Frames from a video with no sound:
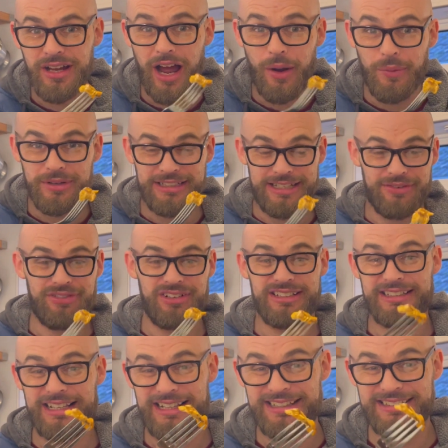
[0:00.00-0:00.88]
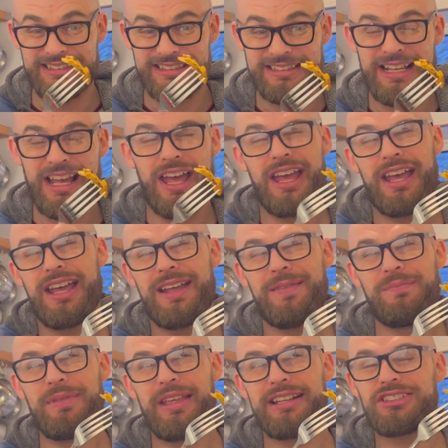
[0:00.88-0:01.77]
I would definitely say
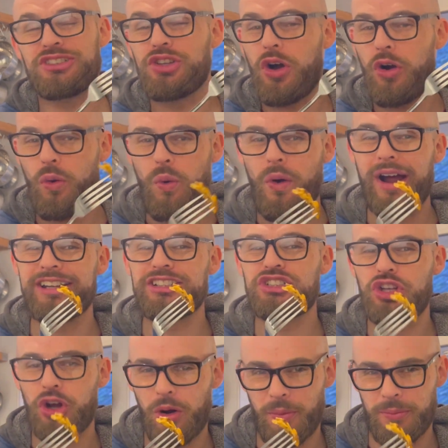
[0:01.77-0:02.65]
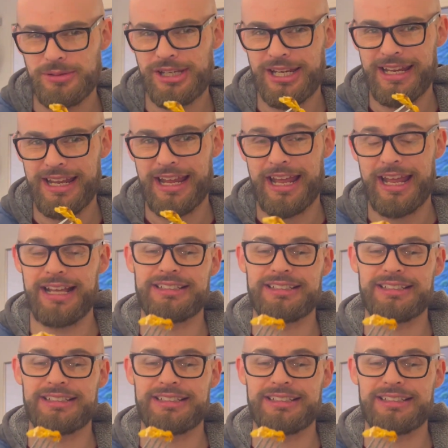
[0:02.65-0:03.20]
it's not quite top tier.